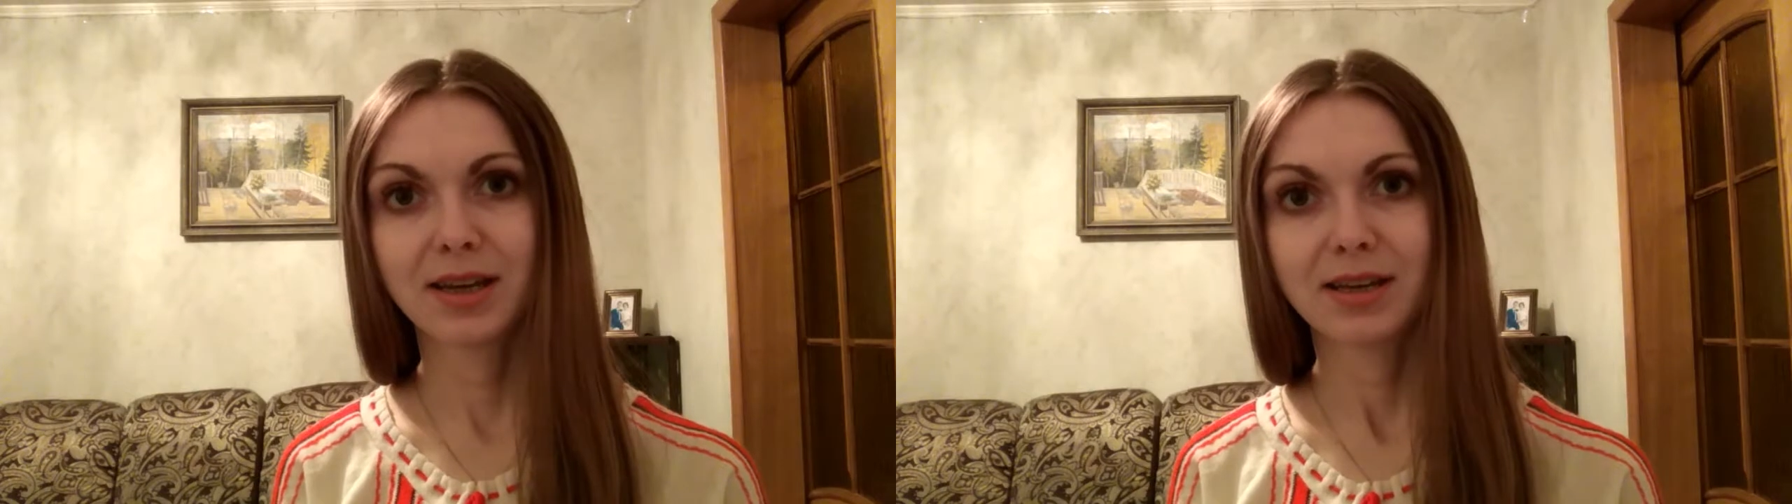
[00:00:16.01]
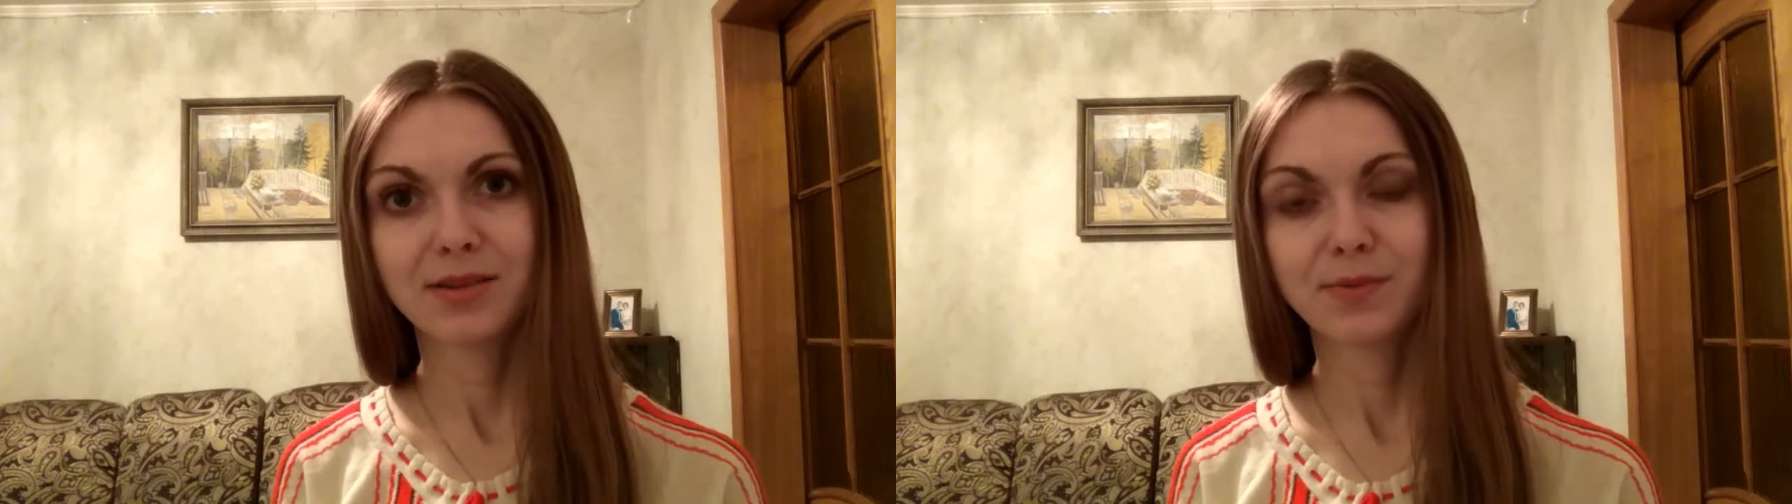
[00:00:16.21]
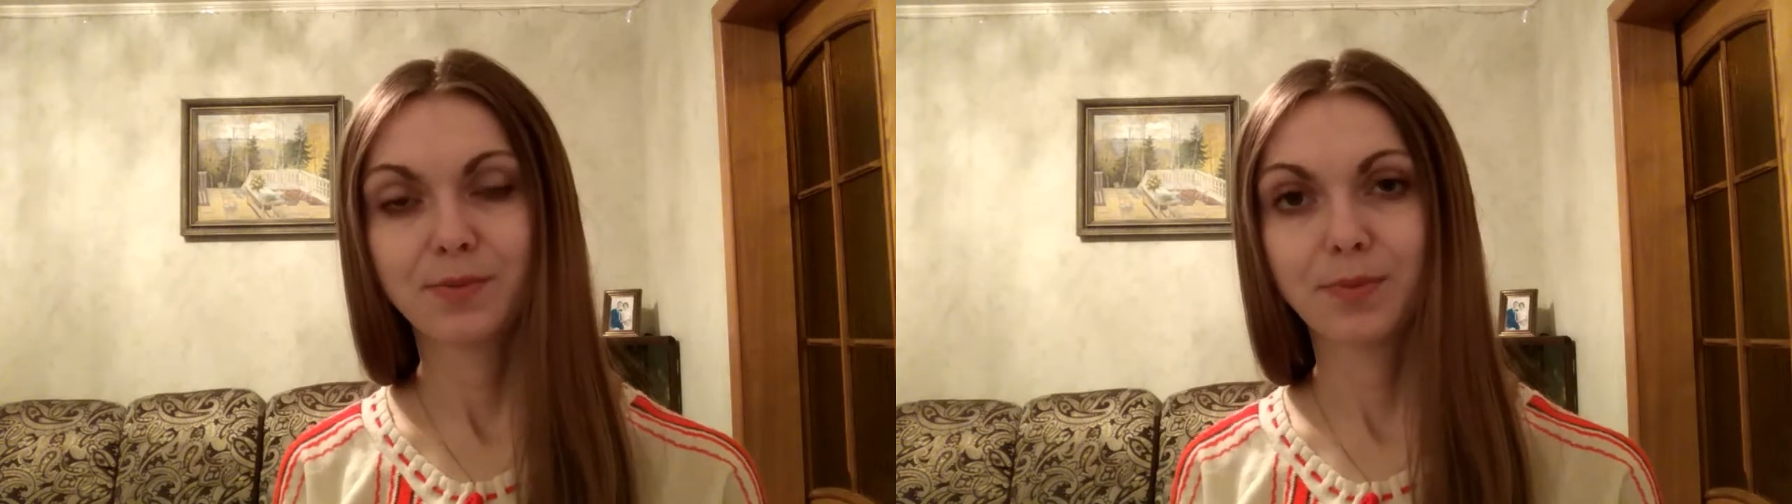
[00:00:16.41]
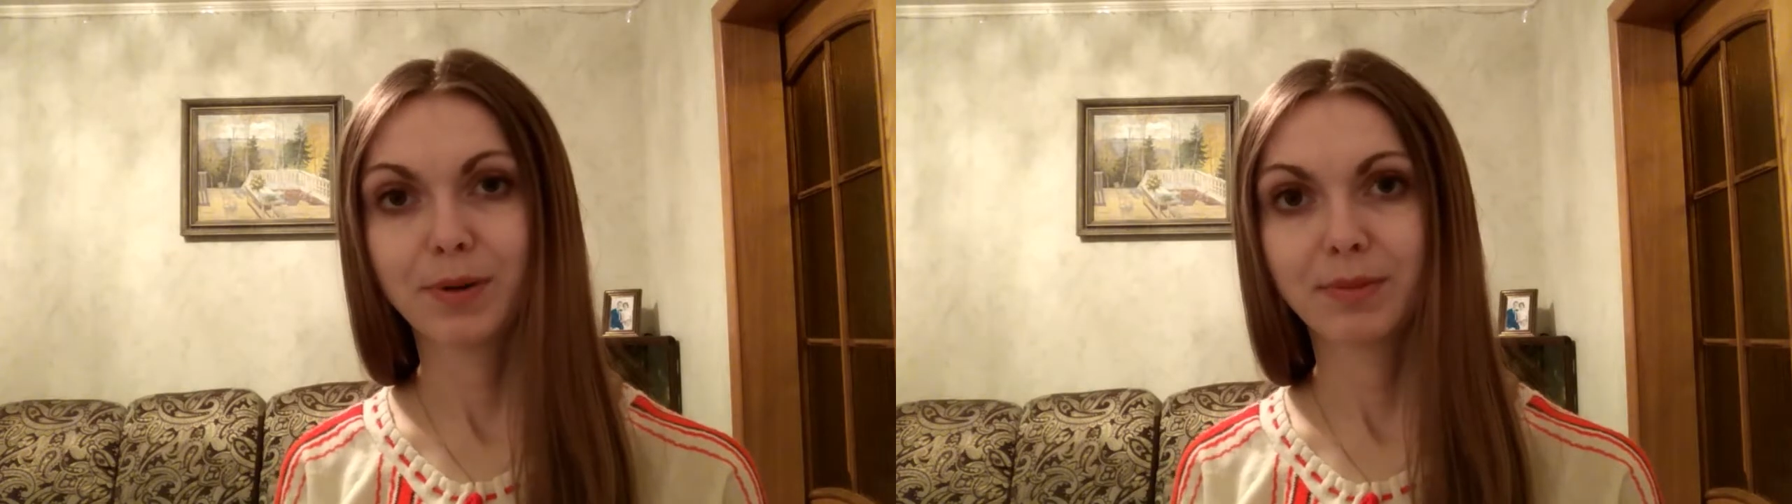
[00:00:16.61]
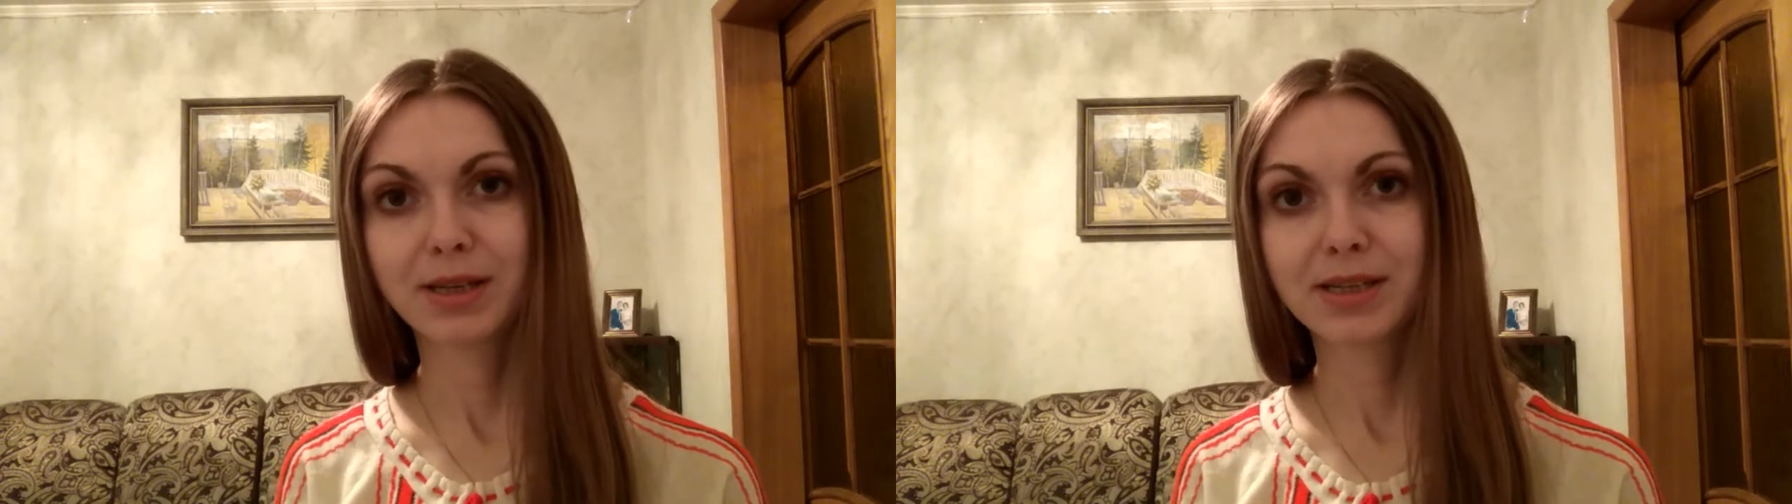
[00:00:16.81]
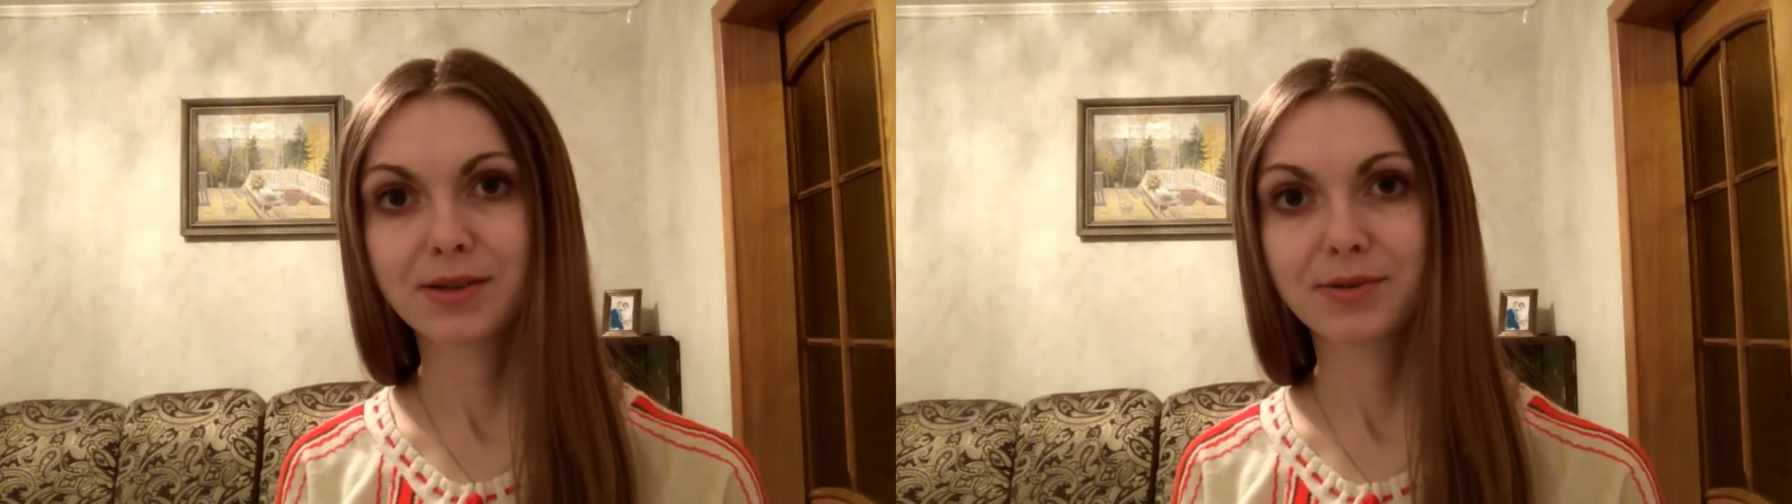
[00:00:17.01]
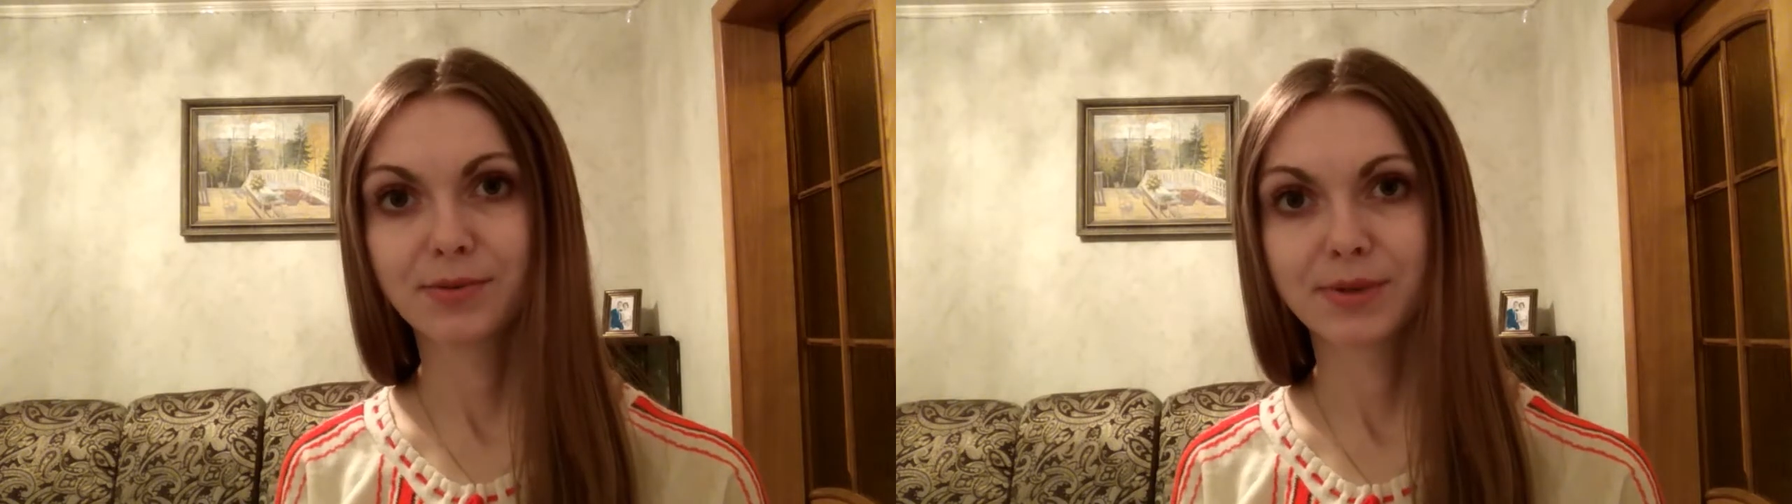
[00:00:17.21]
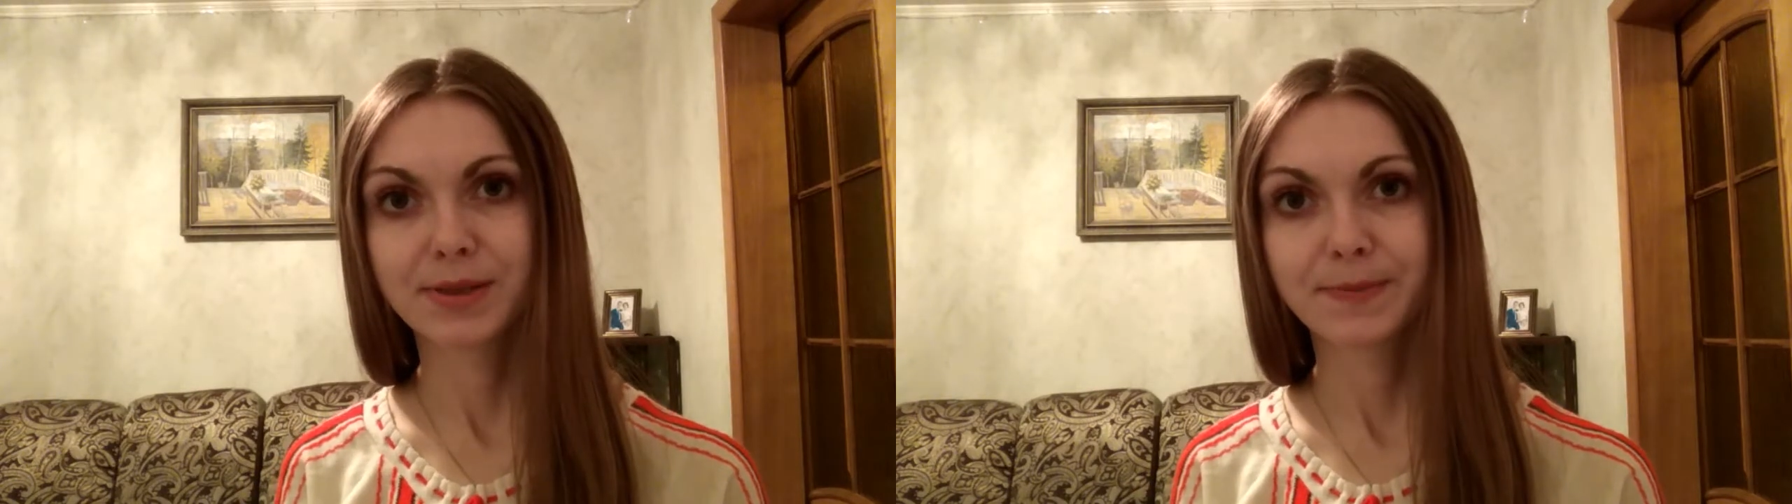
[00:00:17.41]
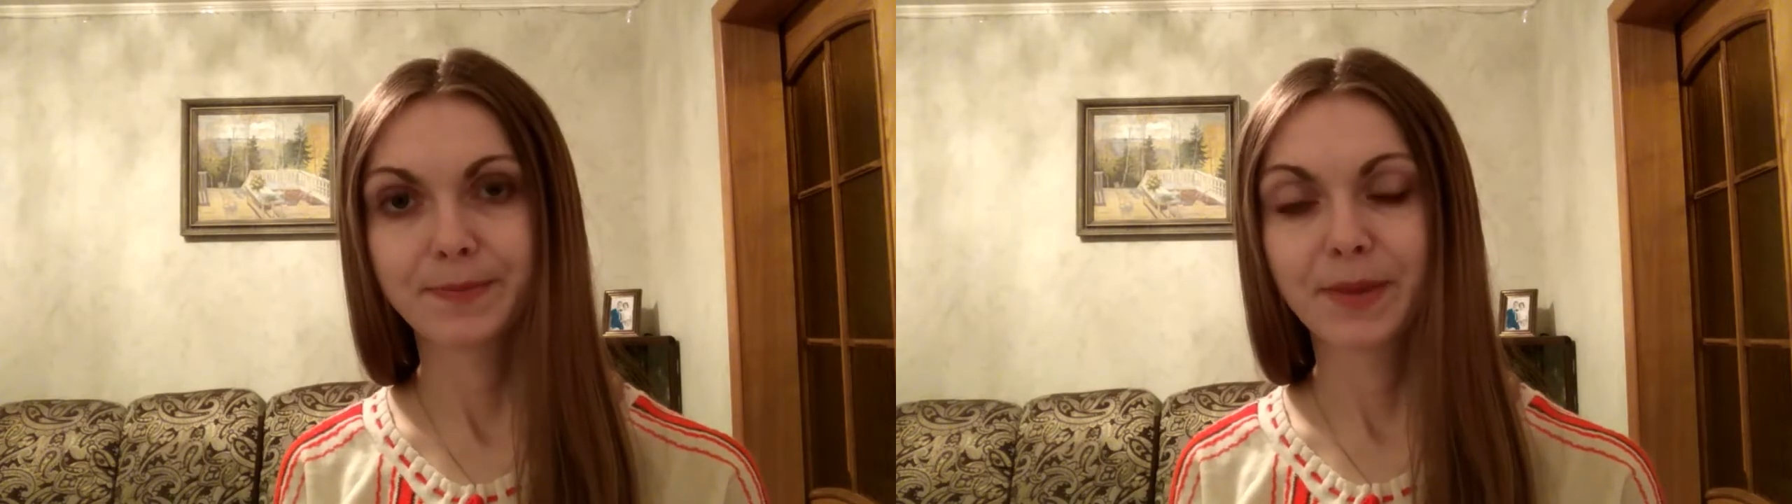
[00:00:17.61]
and public schools.